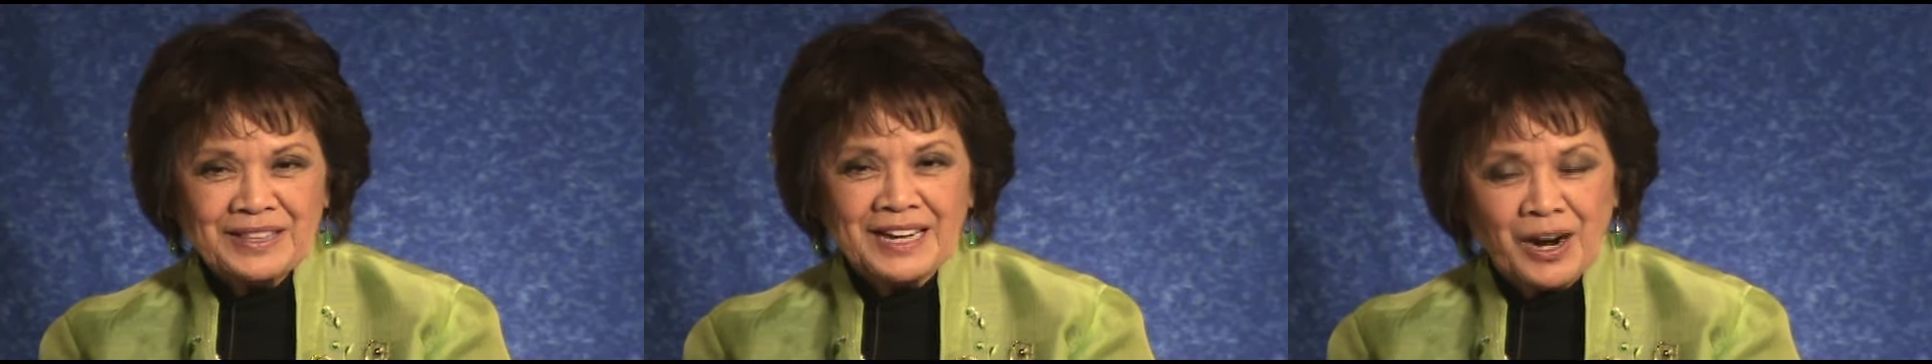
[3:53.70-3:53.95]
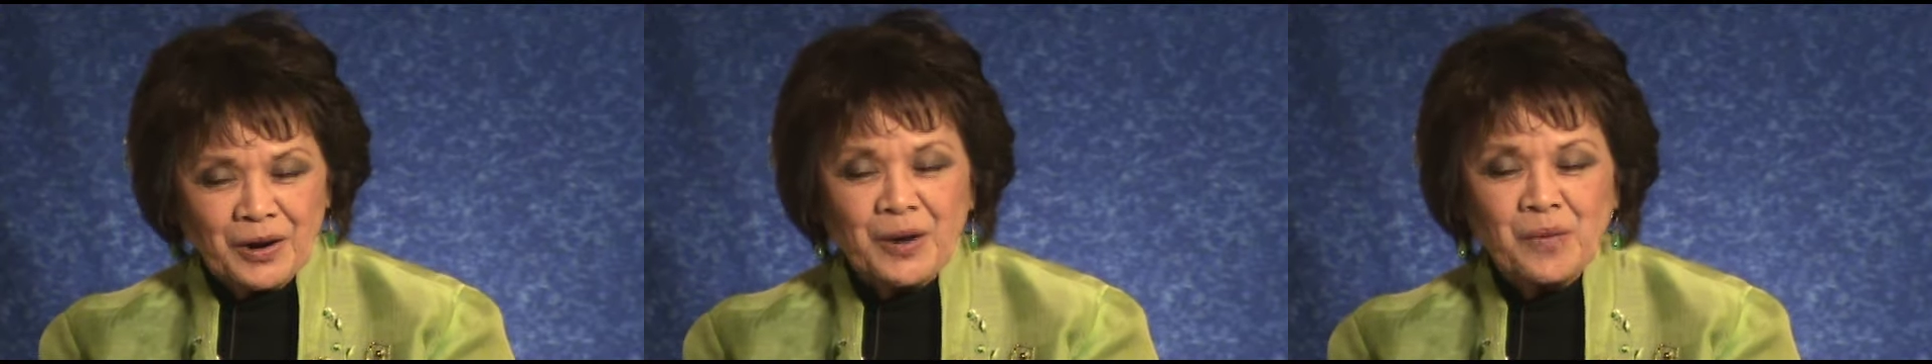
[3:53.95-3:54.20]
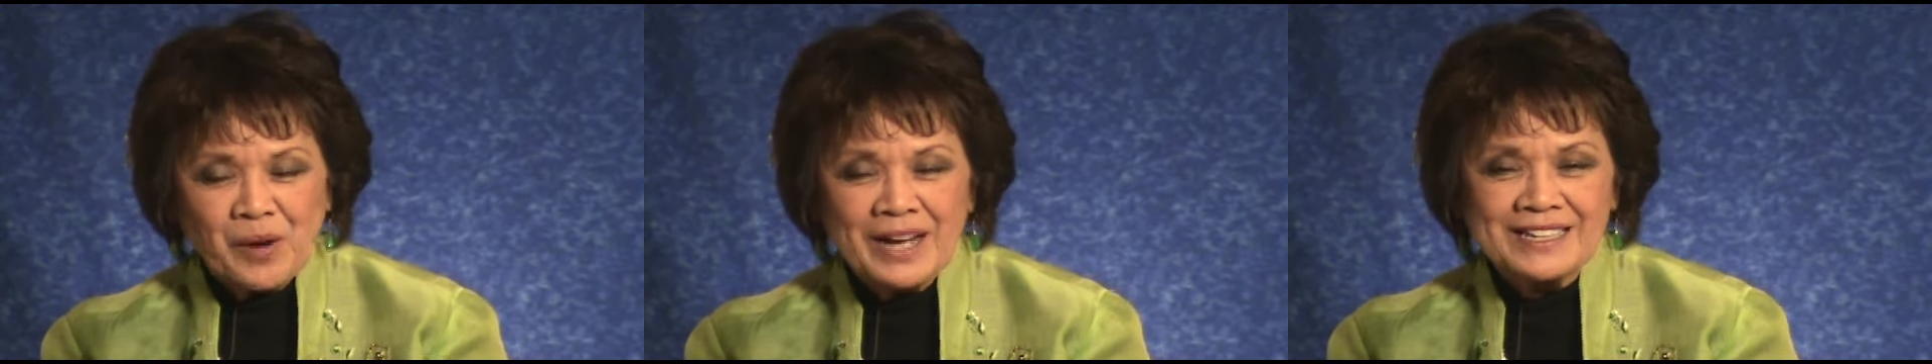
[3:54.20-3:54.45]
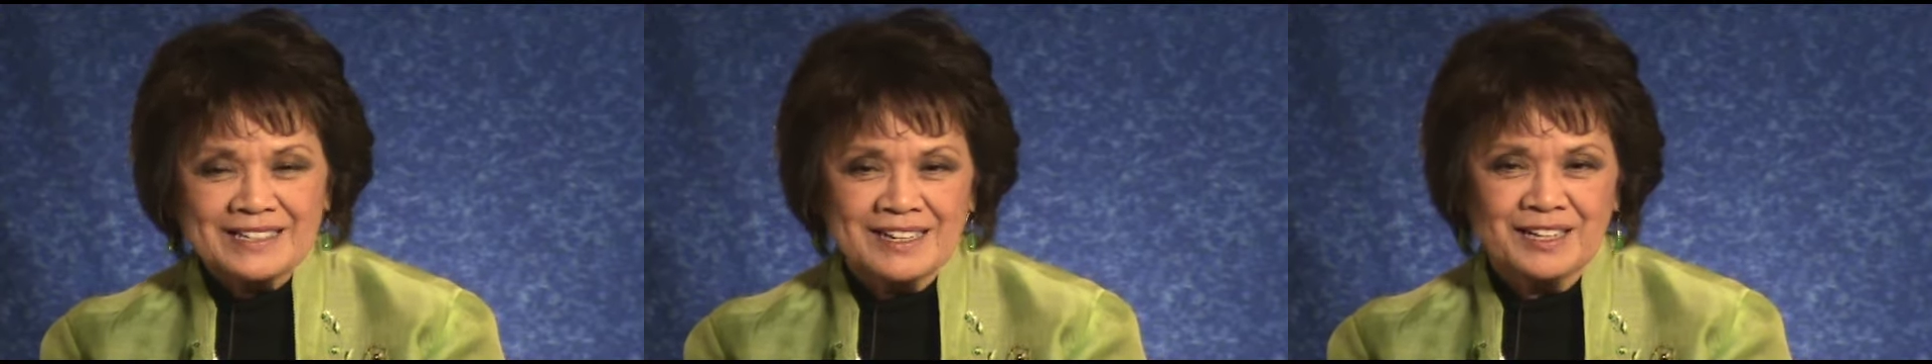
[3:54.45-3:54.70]
our
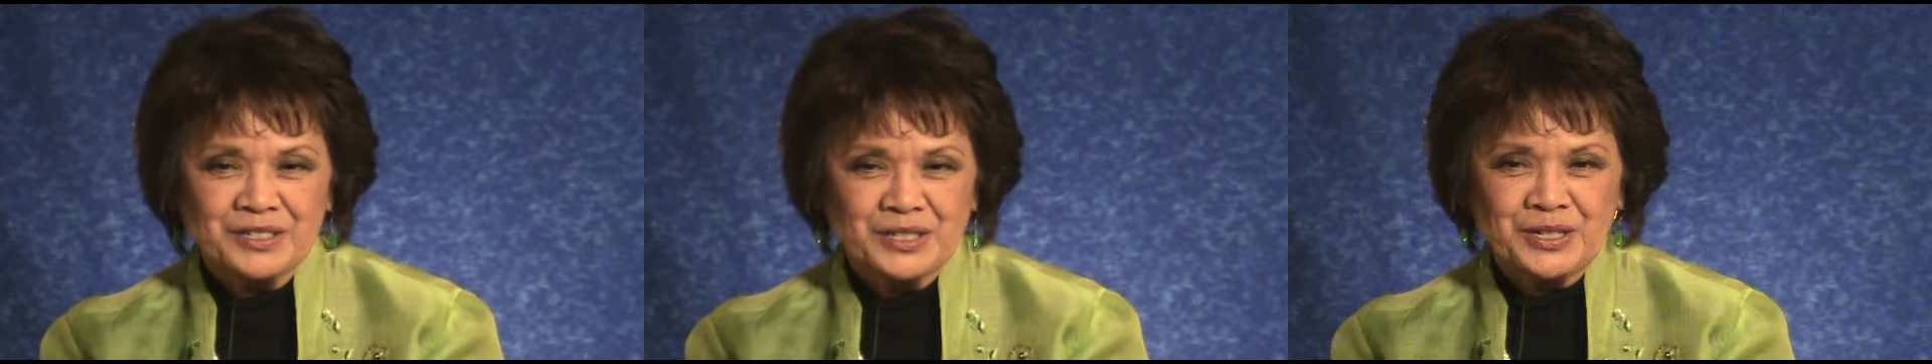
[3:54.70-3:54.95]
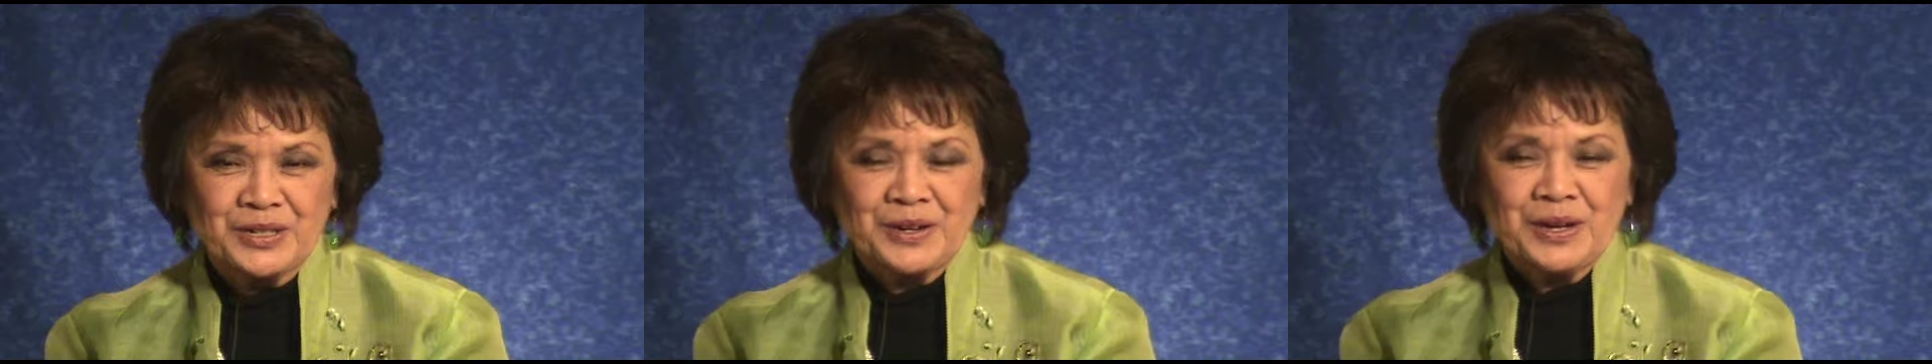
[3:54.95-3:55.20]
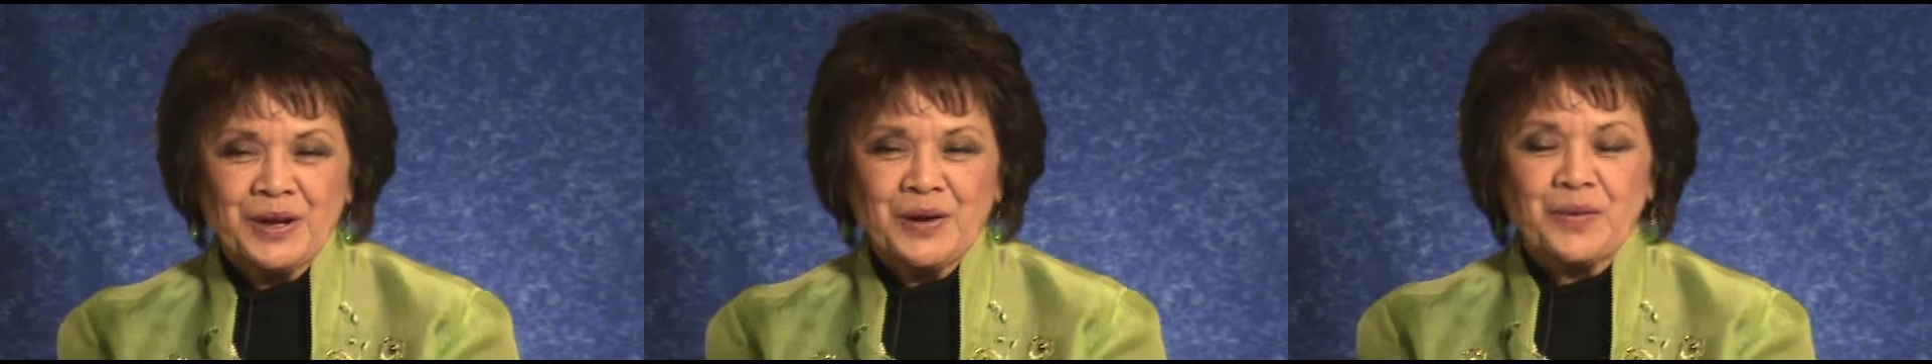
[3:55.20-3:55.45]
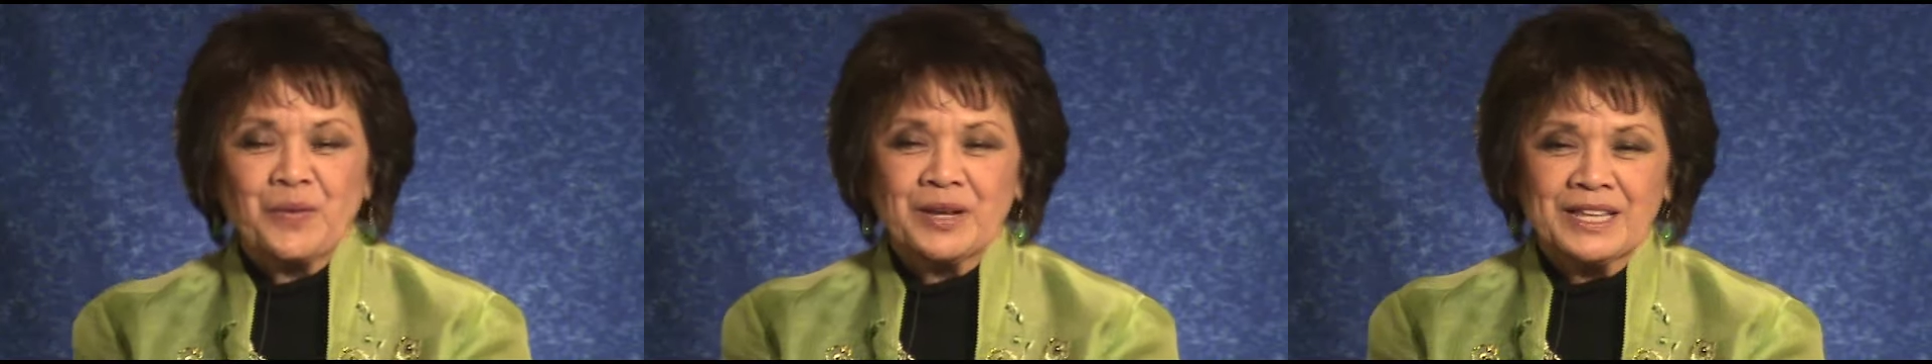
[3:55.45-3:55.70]
Hawaiian culture,
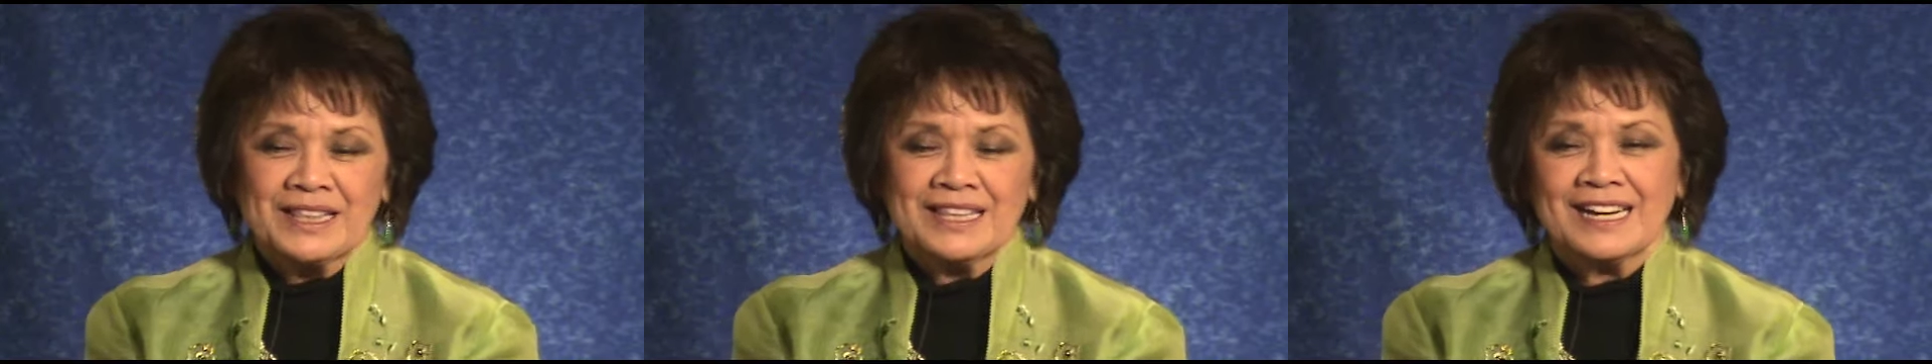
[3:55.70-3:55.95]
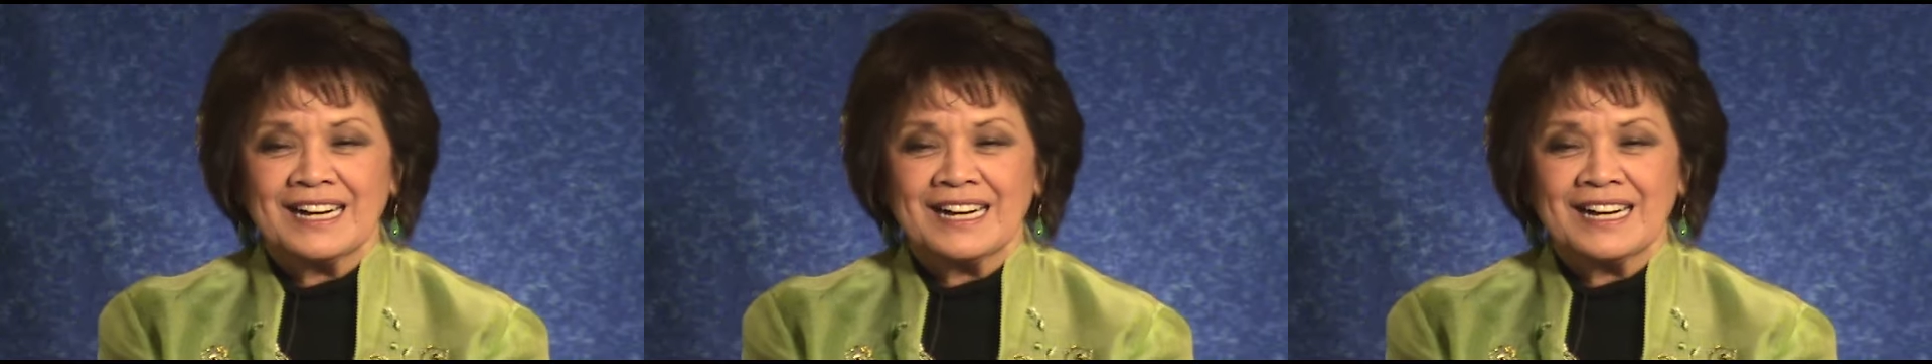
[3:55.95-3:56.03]
with